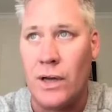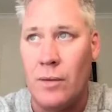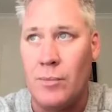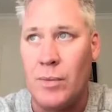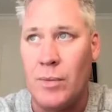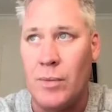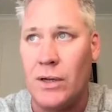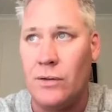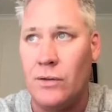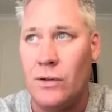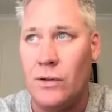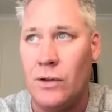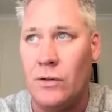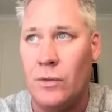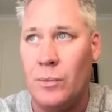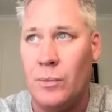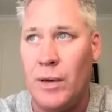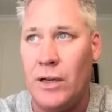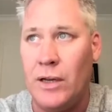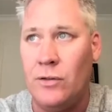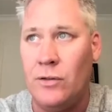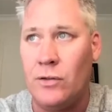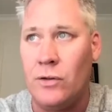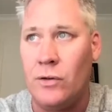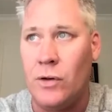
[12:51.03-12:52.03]
can be. It
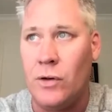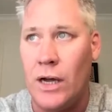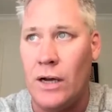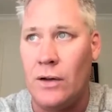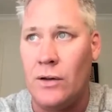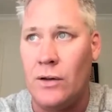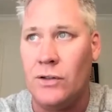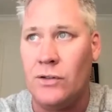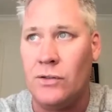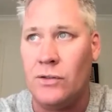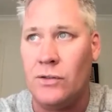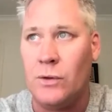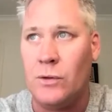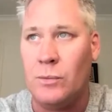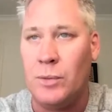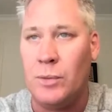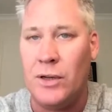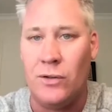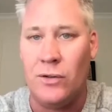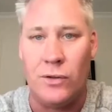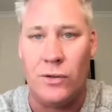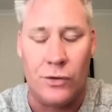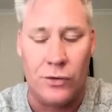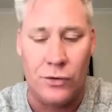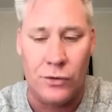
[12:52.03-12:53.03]
depends on how. It
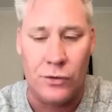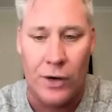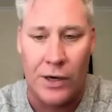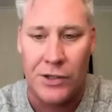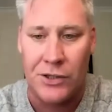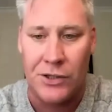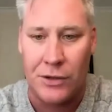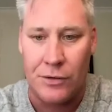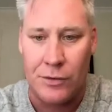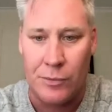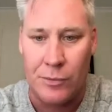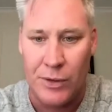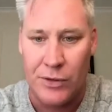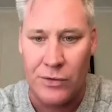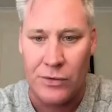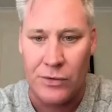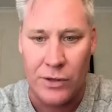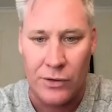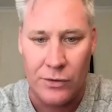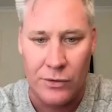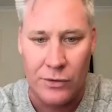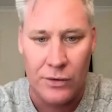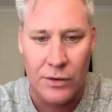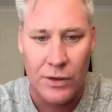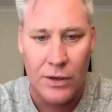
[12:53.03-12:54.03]
depends on the strategy of the
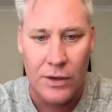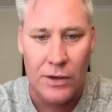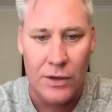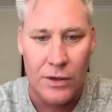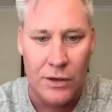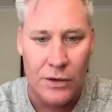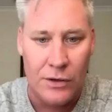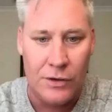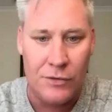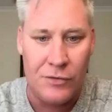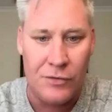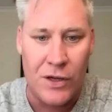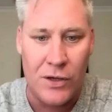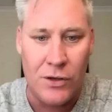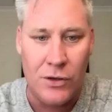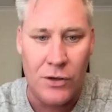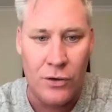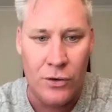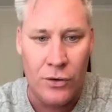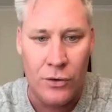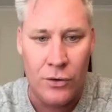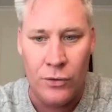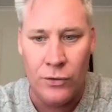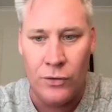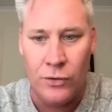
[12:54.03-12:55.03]
business. If they
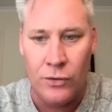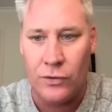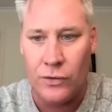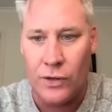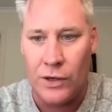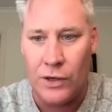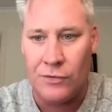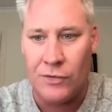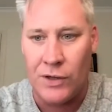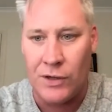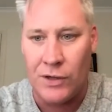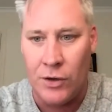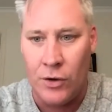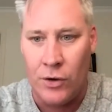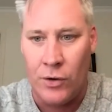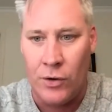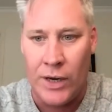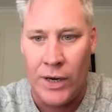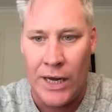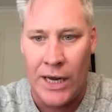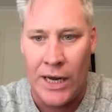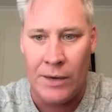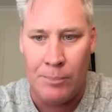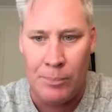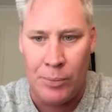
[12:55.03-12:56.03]
use, if they go
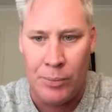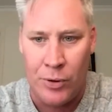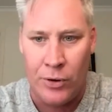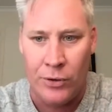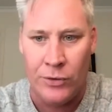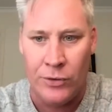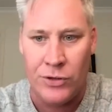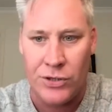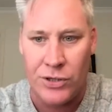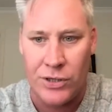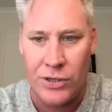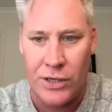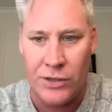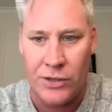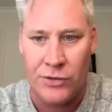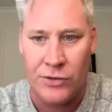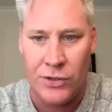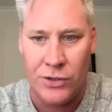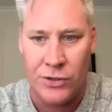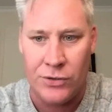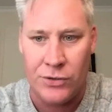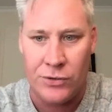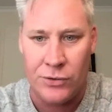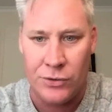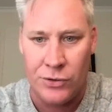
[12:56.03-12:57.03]
and approach a
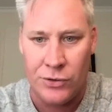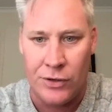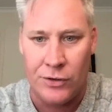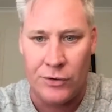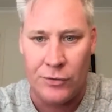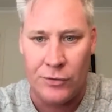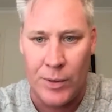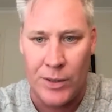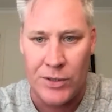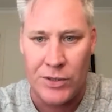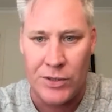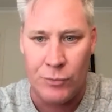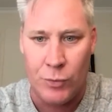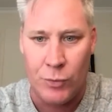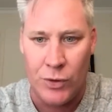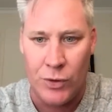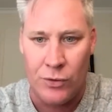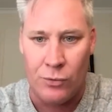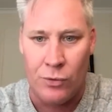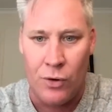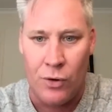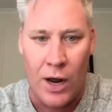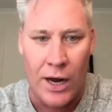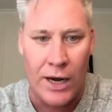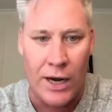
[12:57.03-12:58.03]
digital transformation with
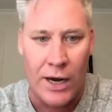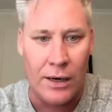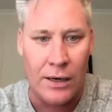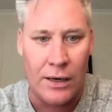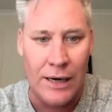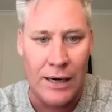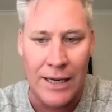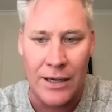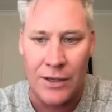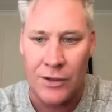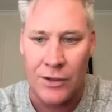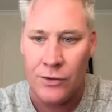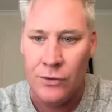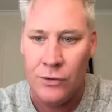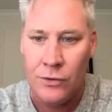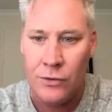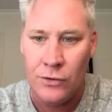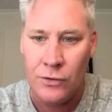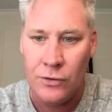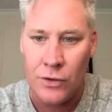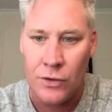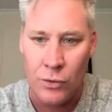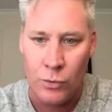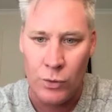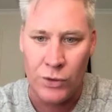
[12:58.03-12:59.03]
the right
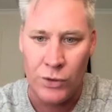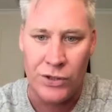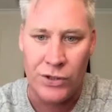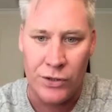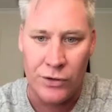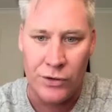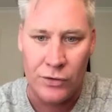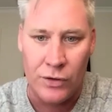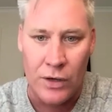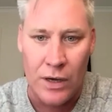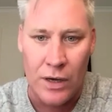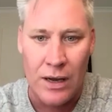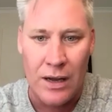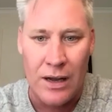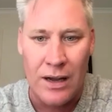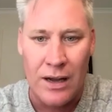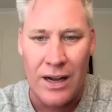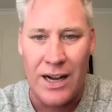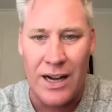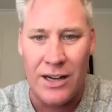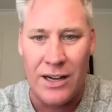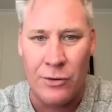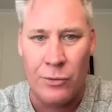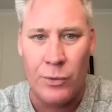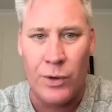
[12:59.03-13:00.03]
lens, which is,
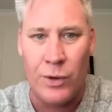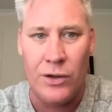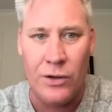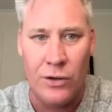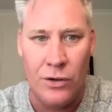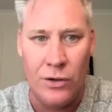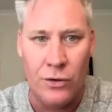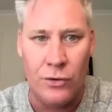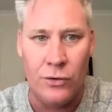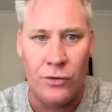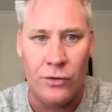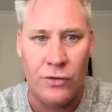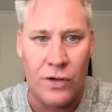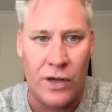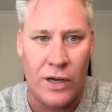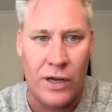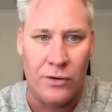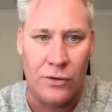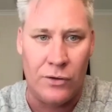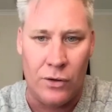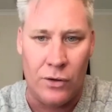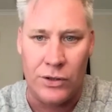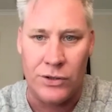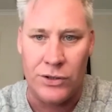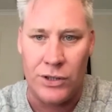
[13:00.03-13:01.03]
how do we use
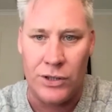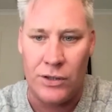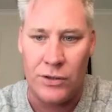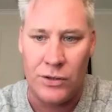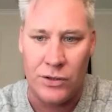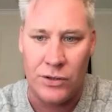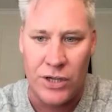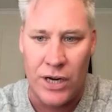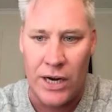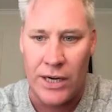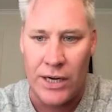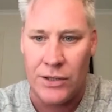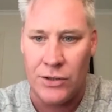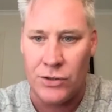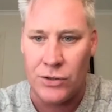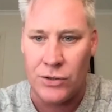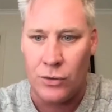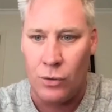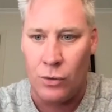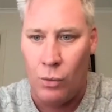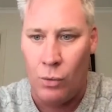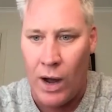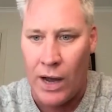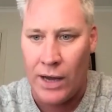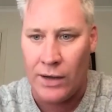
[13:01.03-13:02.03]
technology to change
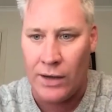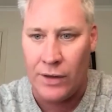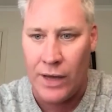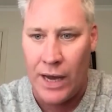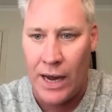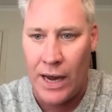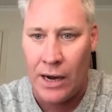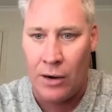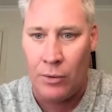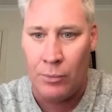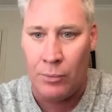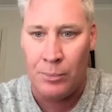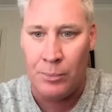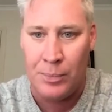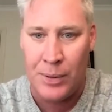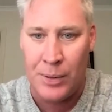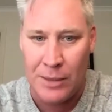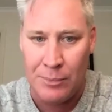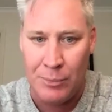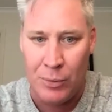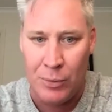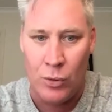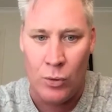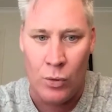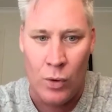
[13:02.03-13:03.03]
the way that our
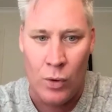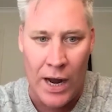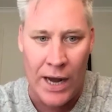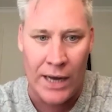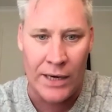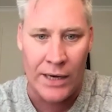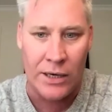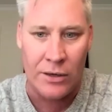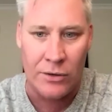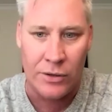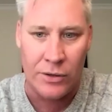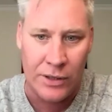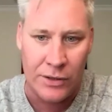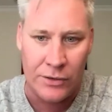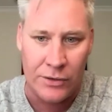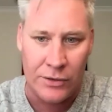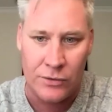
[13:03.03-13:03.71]
people and our